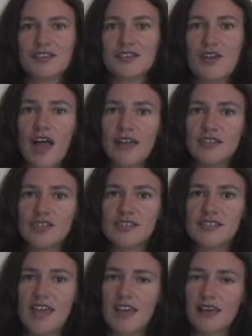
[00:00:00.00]
Try and
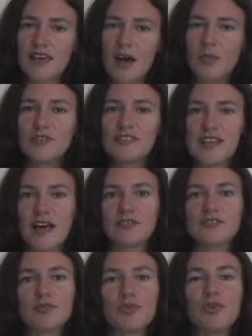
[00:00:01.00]
just take a couple
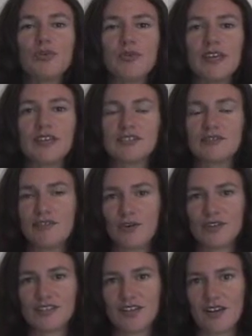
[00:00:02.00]
sounds per week to
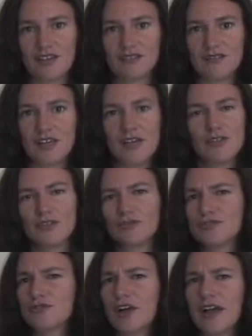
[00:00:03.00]
focus on.
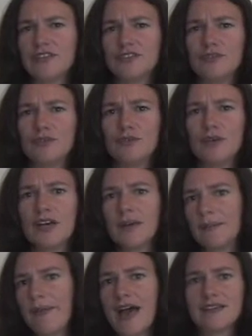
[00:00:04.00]
Don't try to
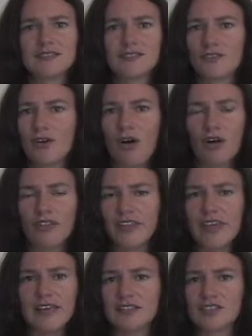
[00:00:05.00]
master all
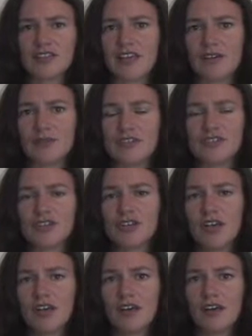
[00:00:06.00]
the English
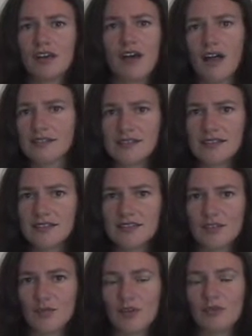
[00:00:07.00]
language
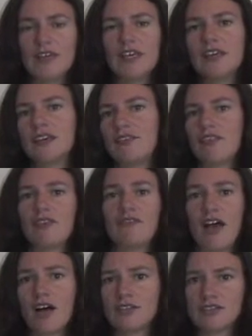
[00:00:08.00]
consonants in 1 week and then the
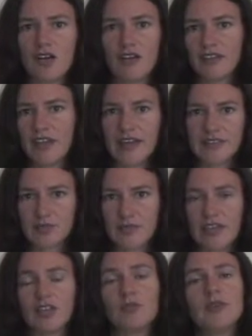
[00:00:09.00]
vowels all the next
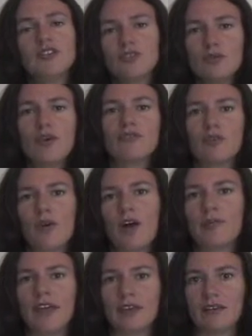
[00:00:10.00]
week. It'll be too
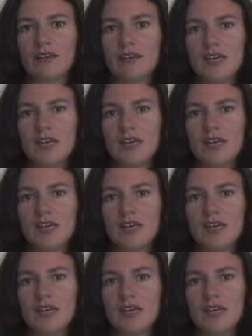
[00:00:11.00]
overwhelming.